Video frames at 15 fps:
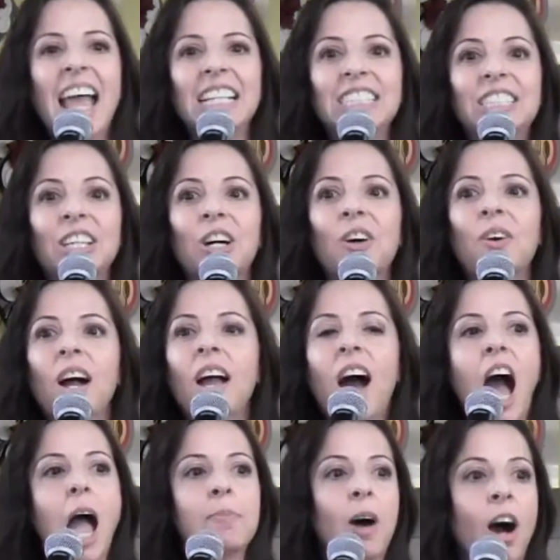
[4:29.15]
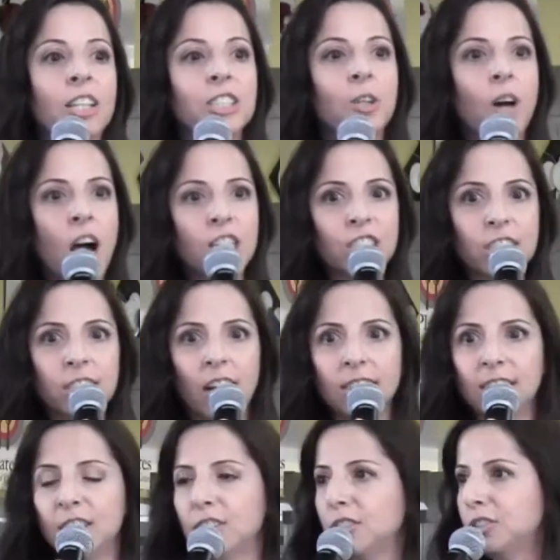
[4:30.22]
And so I'm also
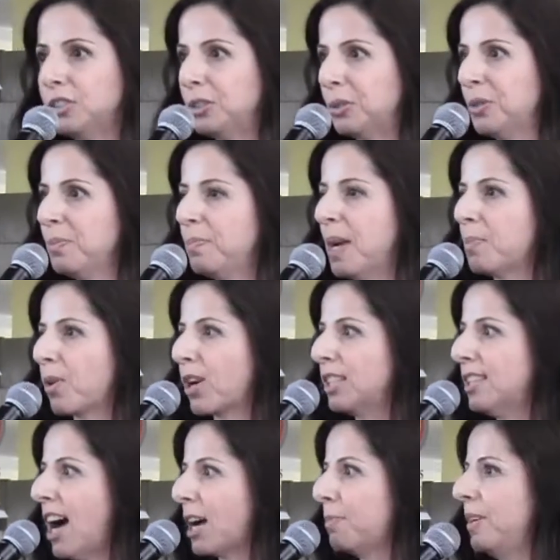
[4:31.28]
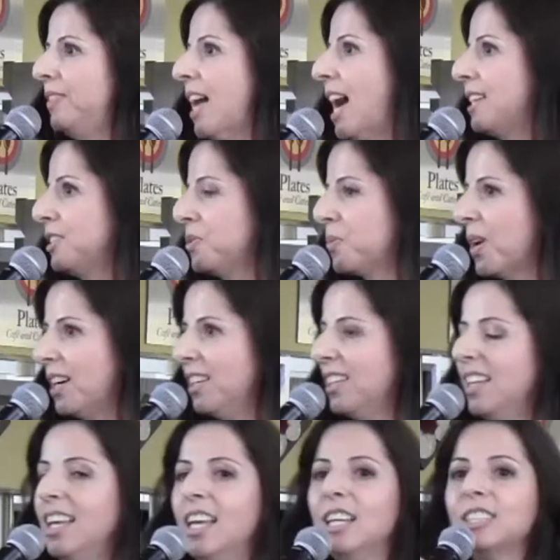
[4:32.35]
Ashkenazi Jew, and we're going to talk about that as well.